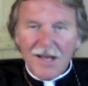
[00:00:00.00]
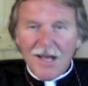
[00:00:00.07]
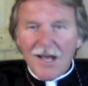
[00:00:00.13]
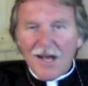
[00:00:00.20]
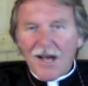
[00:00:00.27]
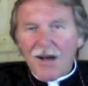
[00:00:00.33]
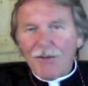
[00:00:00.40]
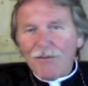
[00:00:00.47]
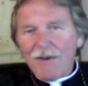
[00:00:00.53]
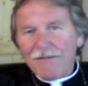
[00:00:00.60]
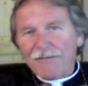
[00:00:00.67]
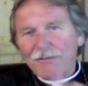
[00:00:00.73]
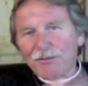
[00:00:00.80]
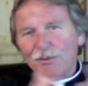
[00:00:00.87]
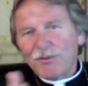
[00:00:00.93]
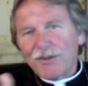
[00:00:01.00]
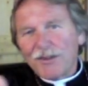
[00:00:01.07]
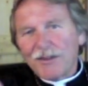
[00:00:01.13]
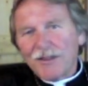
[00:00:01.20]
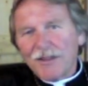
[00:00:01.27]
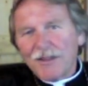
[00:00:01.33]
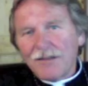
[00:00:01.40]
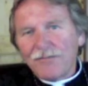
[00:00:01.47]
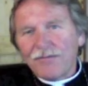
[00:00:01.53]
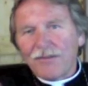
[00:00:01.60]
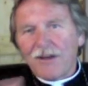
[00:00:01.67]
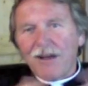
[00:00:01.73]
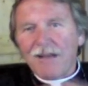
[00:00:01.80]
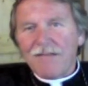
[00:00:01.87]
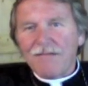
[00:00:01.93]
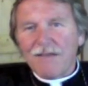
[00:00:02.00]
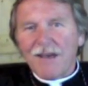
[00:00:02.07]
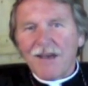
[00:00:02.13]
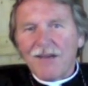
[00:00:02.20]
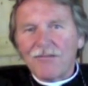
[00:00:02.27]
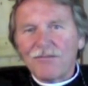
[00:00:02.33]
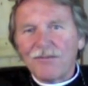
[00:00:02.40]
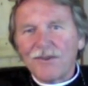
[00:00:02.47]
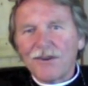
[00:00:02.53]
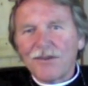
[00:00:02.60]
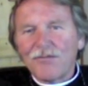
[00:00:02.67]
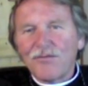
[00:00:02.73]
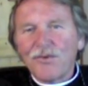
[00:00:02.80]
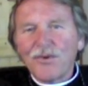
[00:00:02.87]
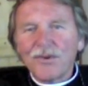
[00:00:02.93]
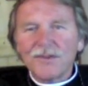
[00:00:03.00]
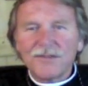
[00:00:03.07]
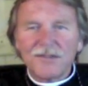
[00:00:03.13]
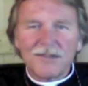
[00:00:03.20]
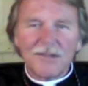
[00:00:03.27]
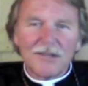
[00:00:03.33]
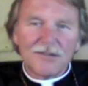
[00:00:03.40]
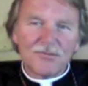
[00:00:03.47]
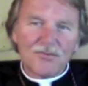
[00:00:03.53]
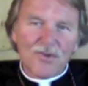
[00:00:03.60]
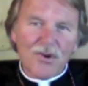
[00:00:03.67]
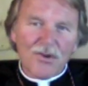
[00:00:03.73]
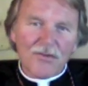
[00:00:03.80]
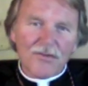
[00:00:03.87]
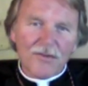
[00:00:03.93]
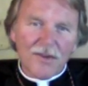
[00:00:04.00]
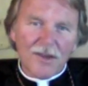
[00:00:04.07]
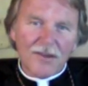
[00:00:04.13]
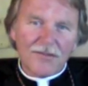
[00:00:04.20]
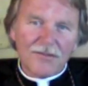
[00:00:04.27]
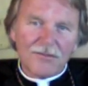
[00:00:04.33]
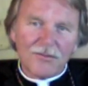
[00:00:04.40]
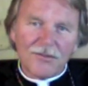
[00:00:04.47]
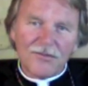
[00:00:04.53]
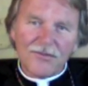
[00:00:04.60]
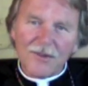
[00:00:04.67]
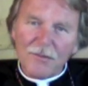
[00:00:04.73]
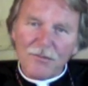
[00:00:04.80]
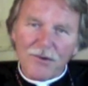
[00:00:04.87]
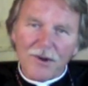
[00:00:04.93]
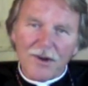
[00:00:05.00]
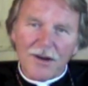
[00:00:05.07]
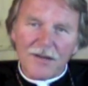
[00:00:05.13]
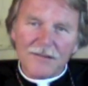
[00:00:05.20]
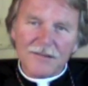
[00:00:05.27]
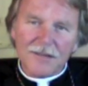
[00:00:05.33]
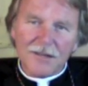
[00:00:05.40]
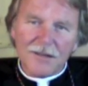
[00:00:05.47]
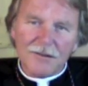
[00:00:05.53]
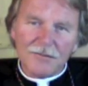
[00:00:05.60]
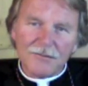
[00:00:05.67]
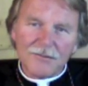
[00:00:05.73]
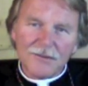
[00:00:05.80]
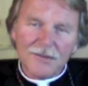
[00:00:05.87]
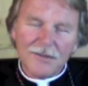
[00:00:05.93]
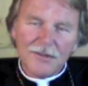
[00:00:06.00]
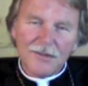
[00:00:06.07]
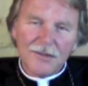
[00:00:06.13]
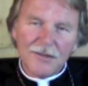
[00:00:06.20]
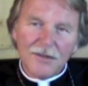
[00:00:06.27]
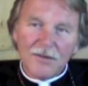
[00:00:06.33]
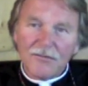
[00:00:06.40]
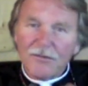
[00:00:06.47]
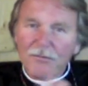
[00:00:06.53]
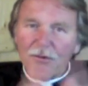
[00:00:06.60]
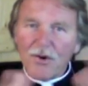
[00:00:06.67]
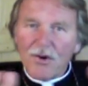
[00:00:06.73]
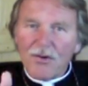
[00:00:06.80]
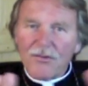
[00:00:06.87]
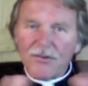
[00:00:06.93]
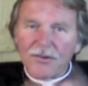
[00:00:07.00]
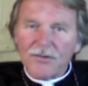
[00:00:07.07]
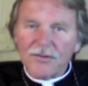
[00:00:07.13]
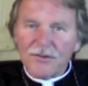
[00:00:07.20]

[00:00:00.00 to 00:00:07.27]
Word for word: However, when we live like that, we are focusing on the wrong things and we separate ourselves from all that is